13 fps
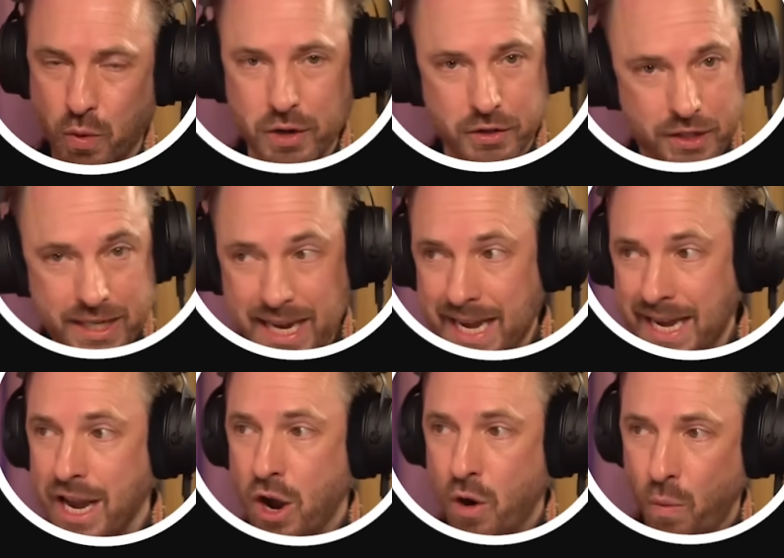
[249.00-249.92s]
We'll
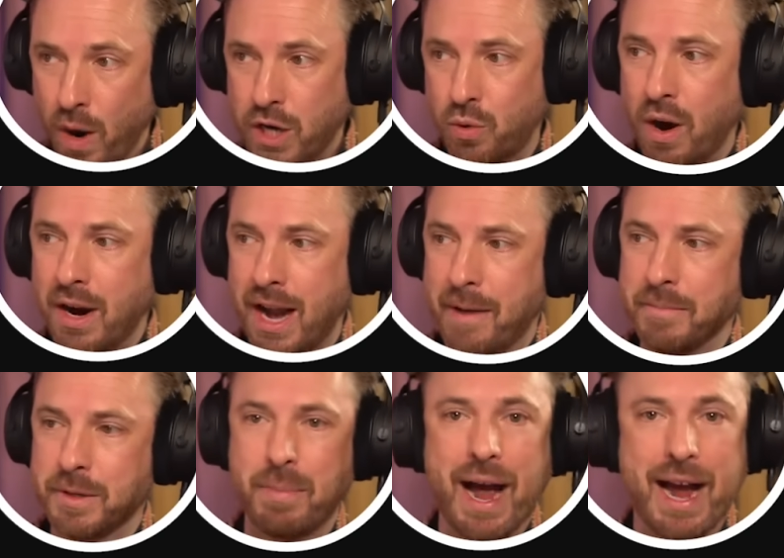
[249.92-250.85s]
see which one
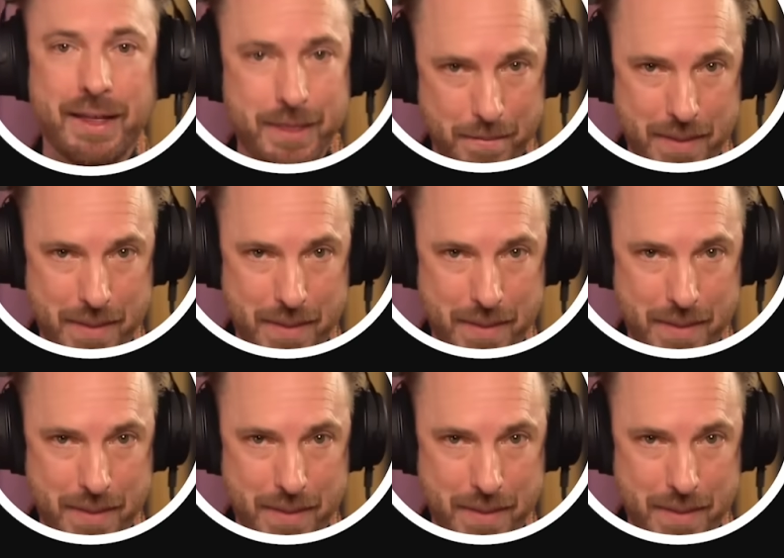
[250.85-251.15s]
comes back the